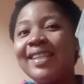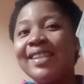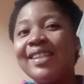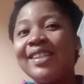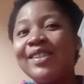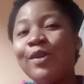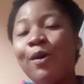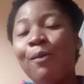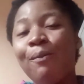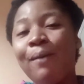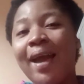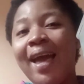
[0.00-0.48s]
is
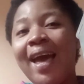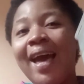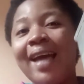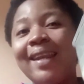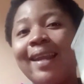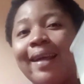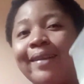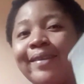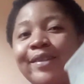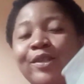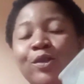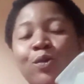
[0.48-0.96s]
on my hand.
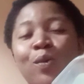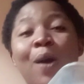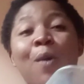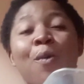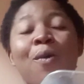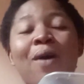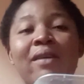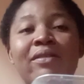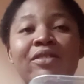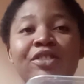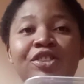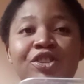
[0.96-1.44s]
That is why I
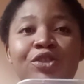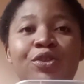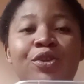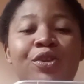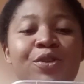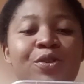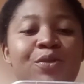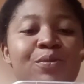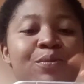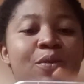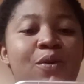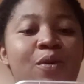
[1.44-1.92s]
have shown
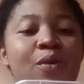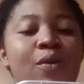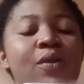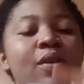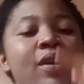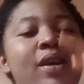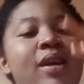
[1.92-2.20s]
you more.